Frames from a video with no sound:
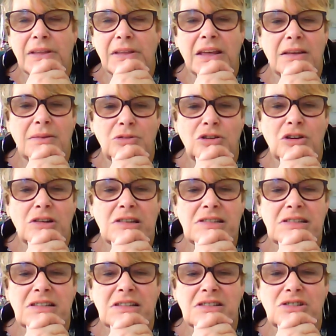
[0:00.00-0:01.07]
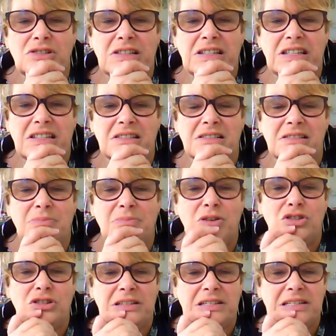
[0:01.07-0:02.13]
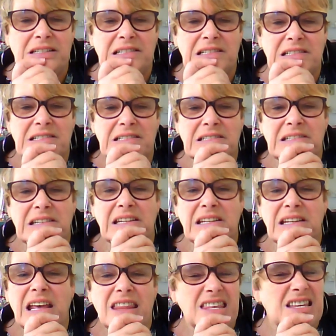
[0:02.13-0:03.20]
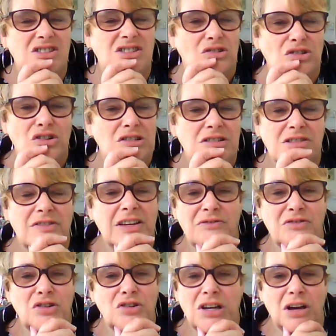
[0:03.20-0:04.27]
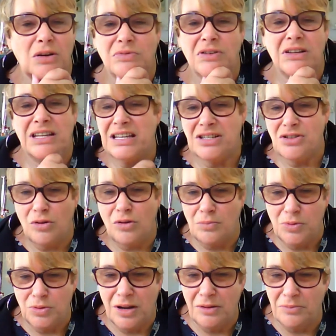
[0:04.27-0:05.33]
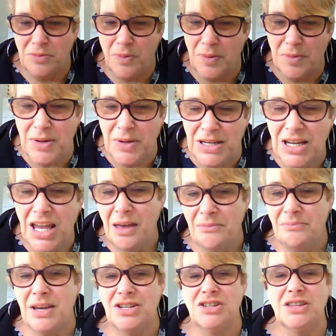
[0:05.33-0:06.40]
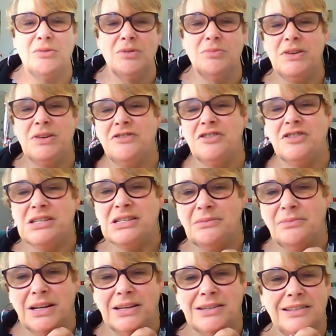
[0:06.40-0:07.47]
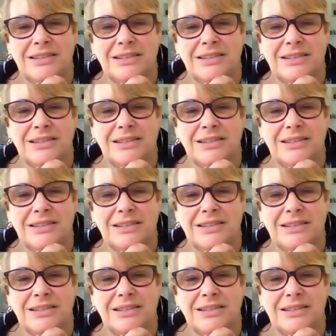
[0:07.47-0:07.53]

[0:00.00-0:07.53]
And Jody said it's because he gets motion sickness, and that's not nice. I've had vertigo, and that's horrible. And I'd probably imagine that would be very similar,